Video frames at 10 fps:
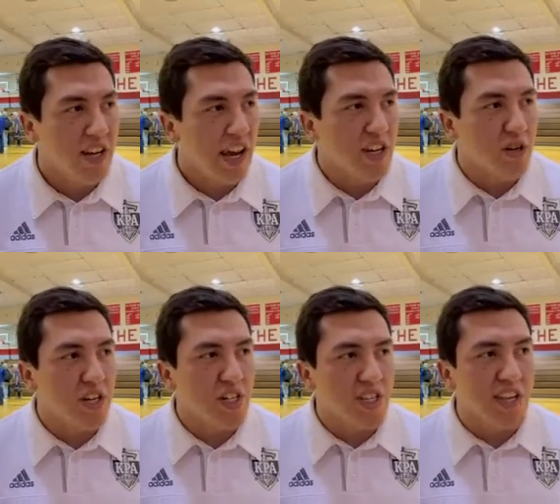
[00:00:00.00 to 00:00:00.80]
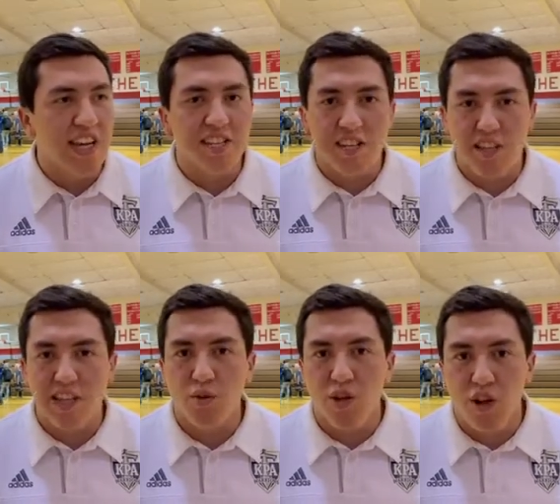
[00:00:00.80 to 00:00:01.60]
And you could see as the
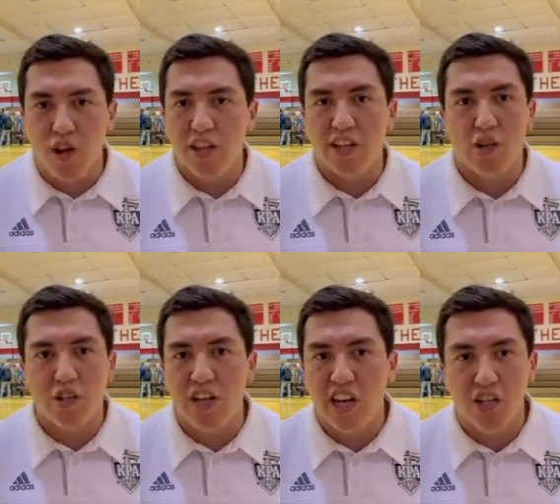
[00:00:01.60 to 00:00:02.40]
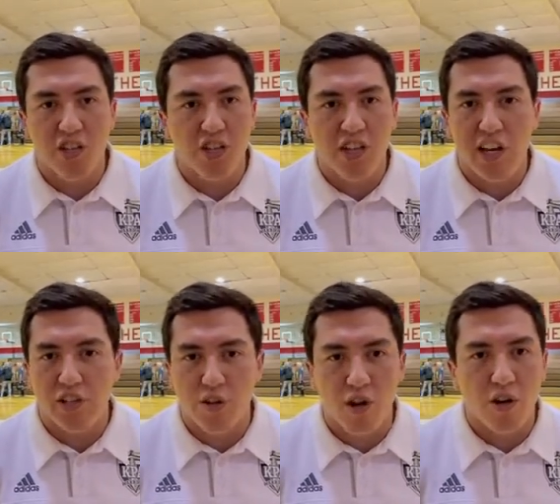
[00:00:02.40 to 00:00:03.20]
sets went on that those connections just got
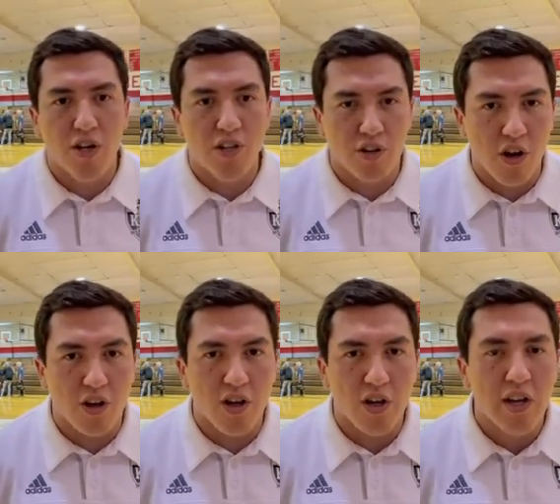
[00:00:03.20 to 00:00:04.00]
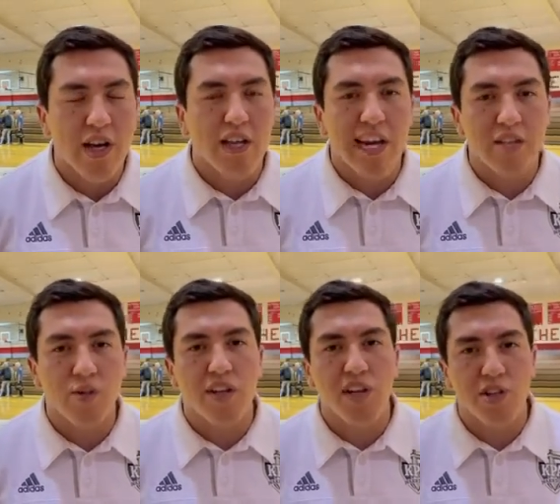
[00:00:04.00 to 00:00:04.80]
stronger and stronger. That's
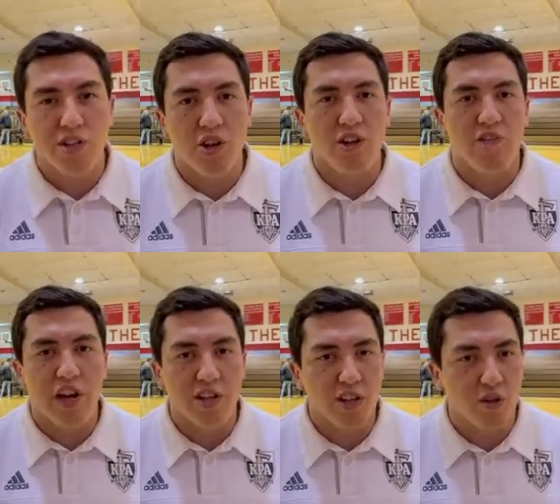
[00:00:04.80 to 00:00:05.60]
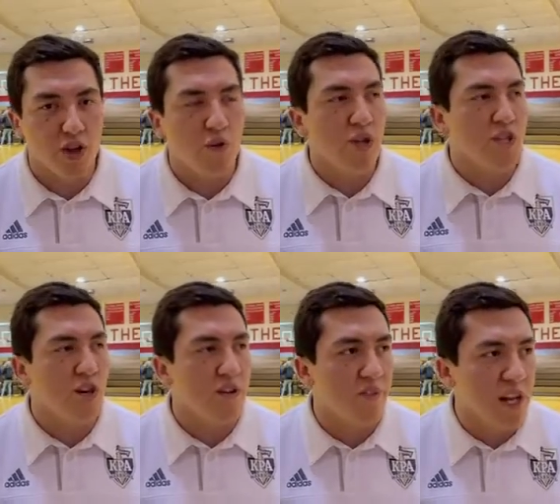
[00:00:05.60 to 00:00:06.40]
when the hitters started to find their groove. We
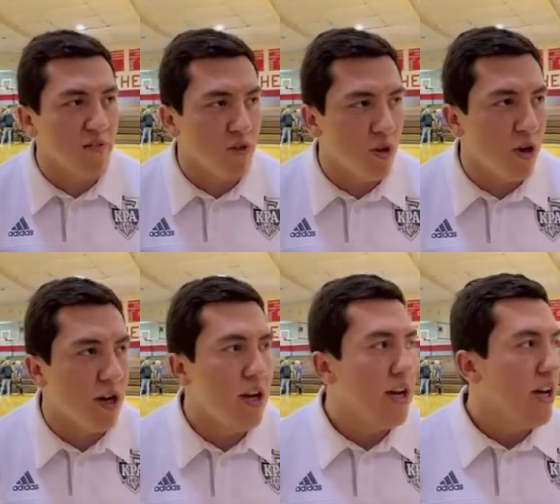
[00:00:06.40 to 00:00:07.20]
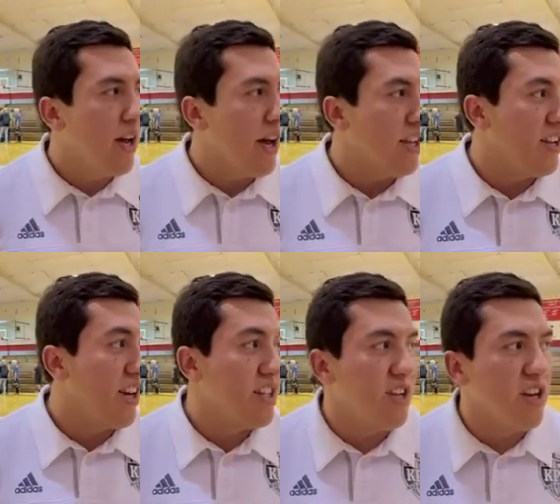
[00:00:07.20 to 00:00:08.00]
started to find the floor. And then
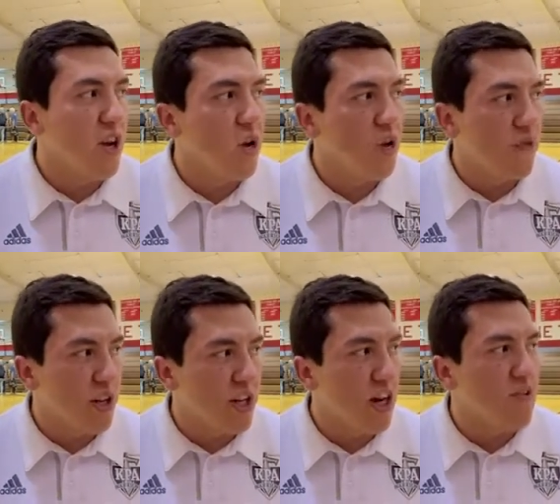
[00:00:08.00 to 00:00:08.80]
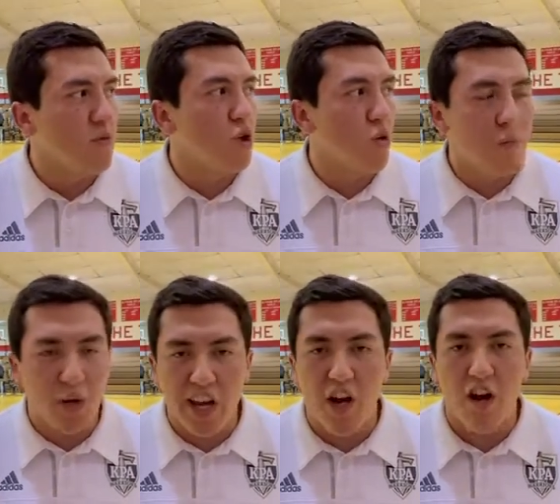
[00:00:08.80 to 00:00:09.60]
next thing you know, we're feeling comfortable. We're
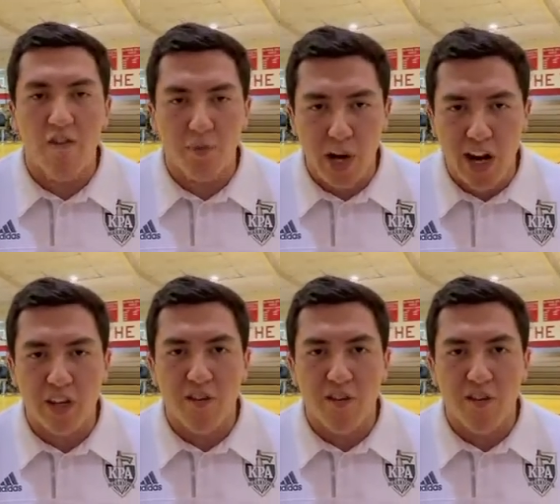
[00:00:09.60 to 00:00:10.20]
playing our brand of